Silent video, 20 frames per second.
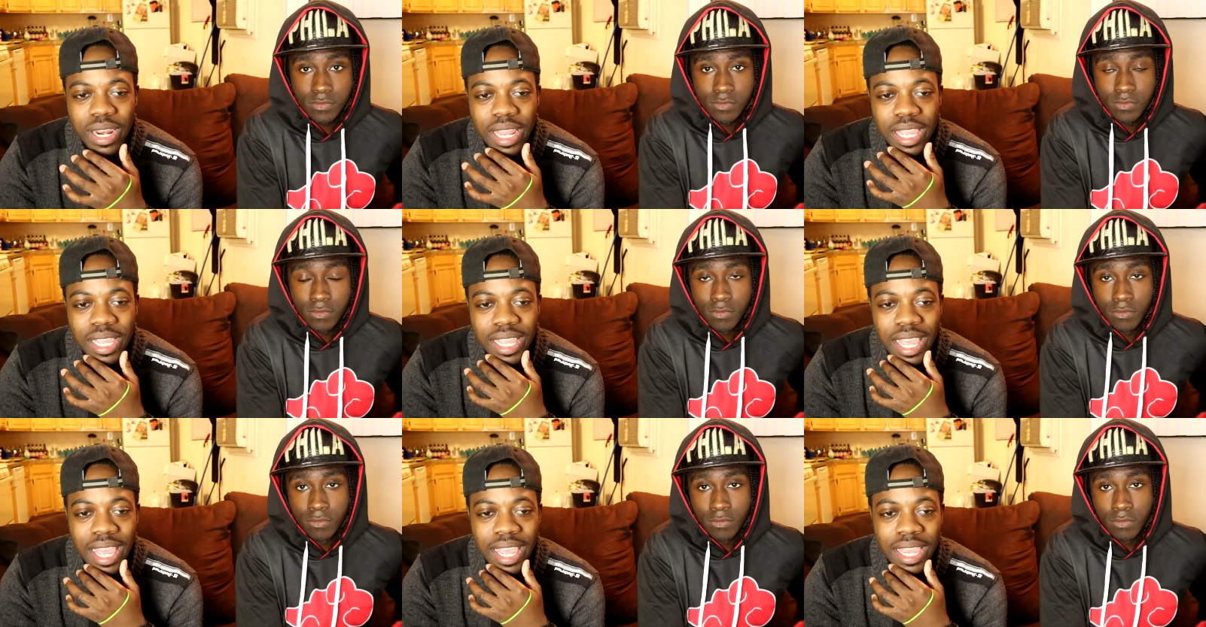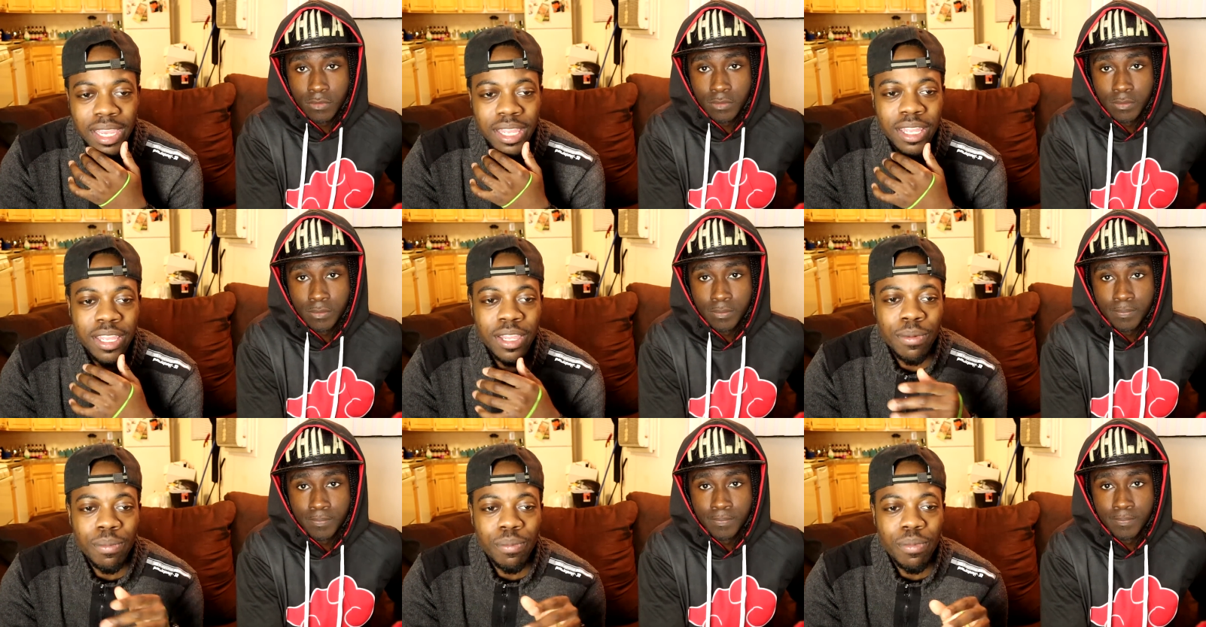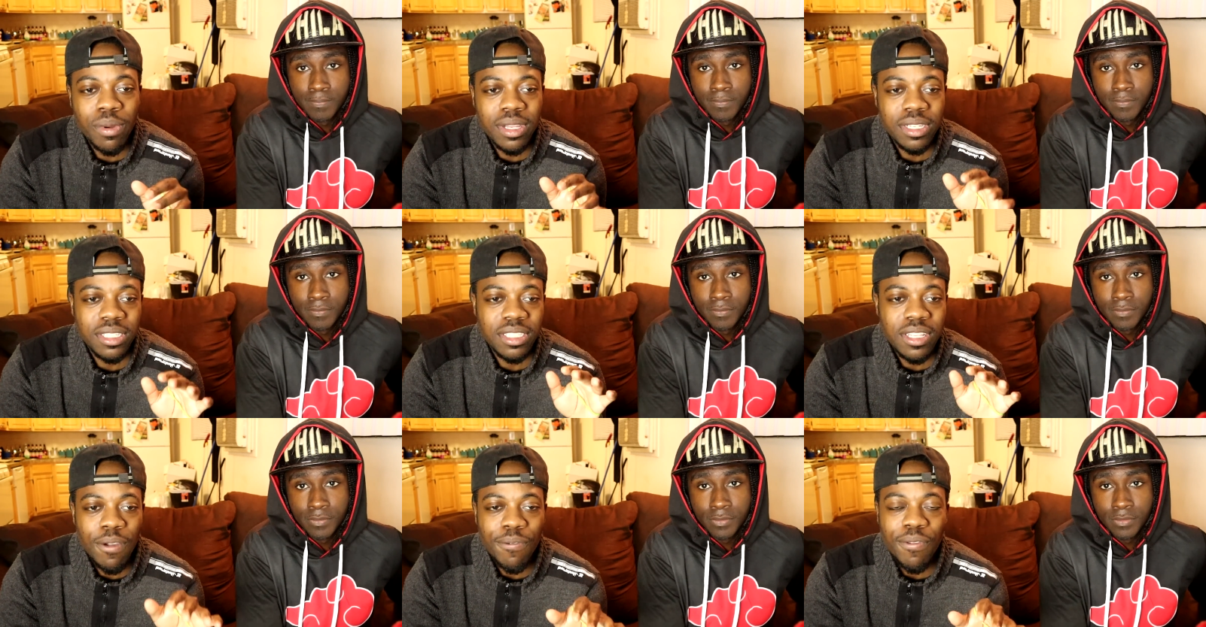Speaker 1: They hanging him,
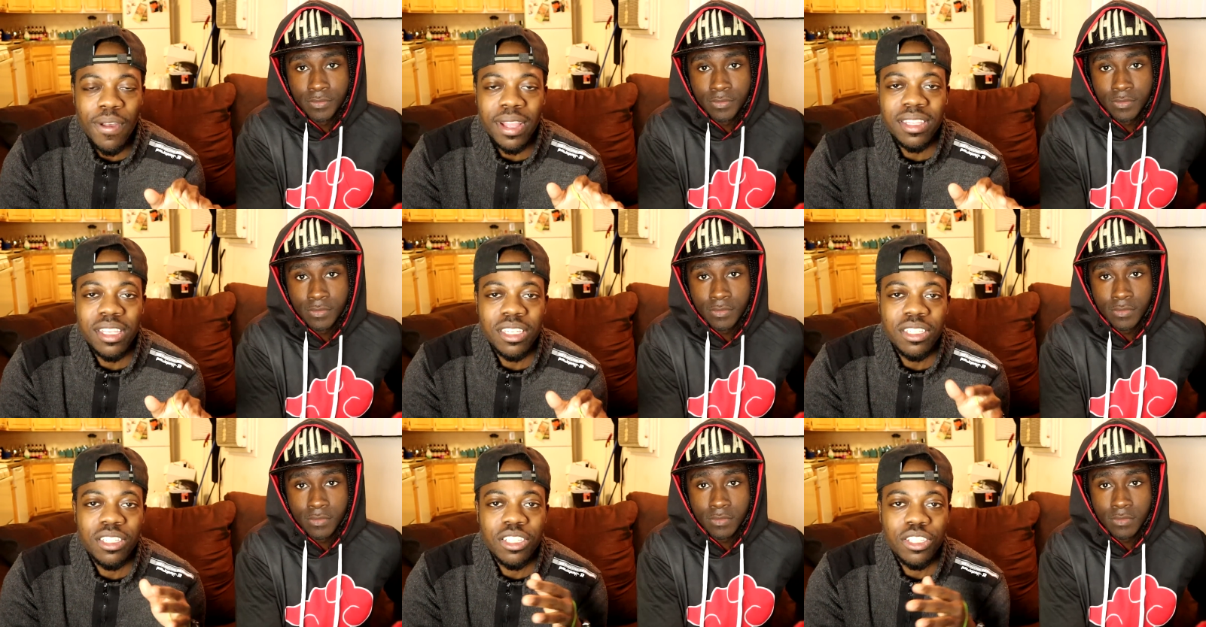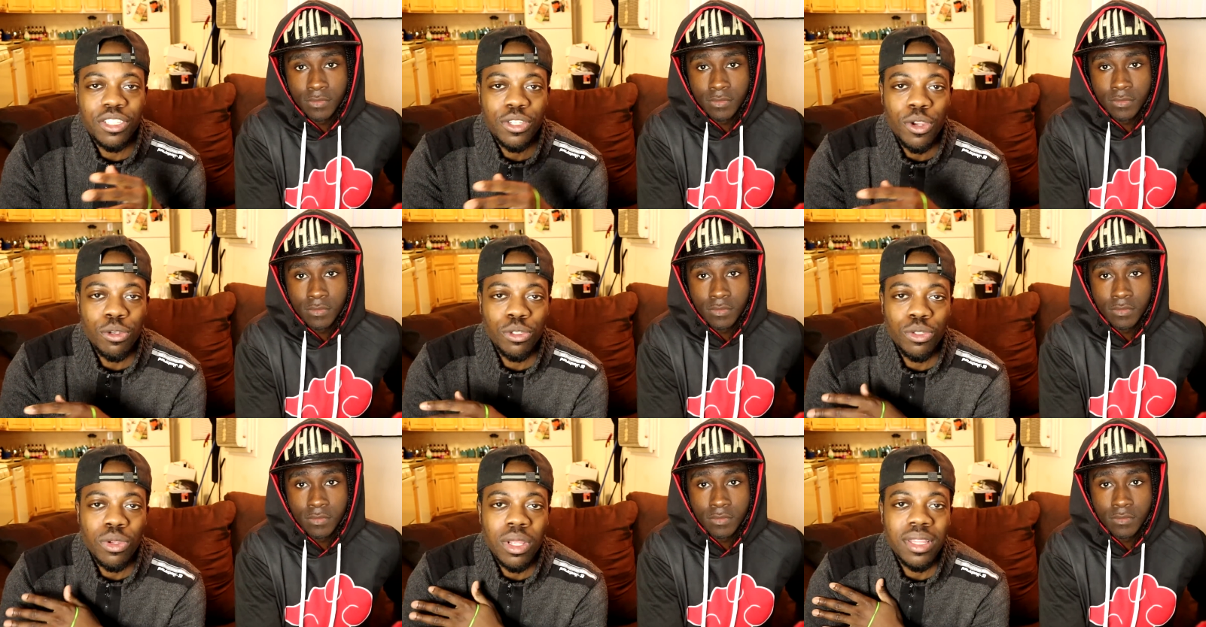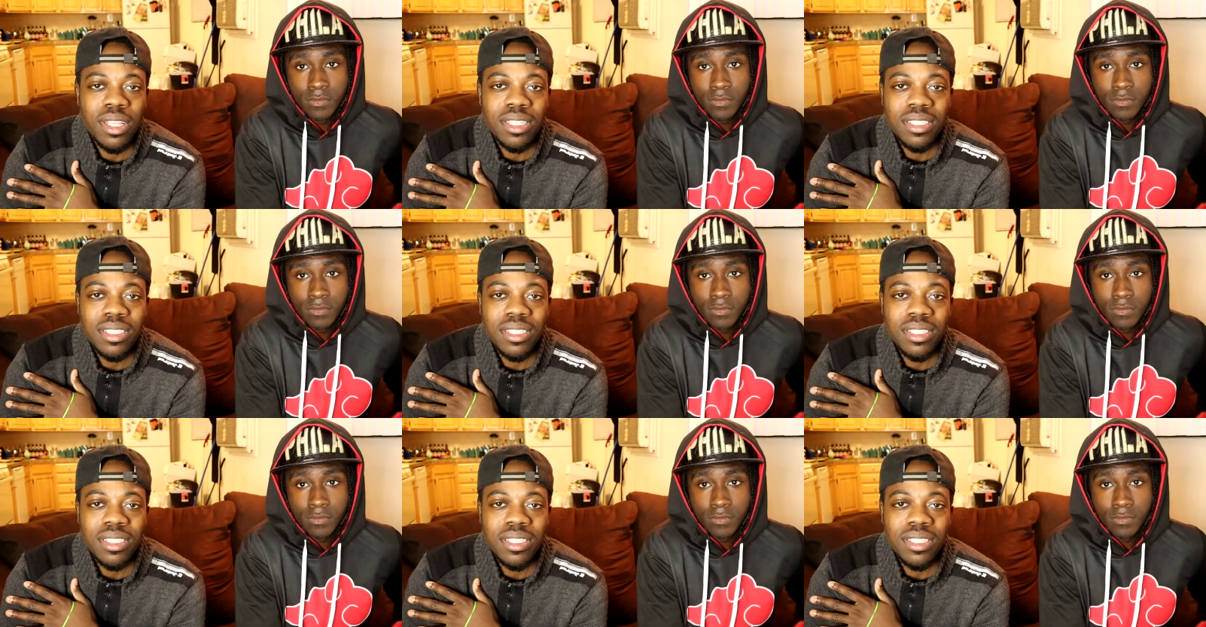but stuff like this just shows you that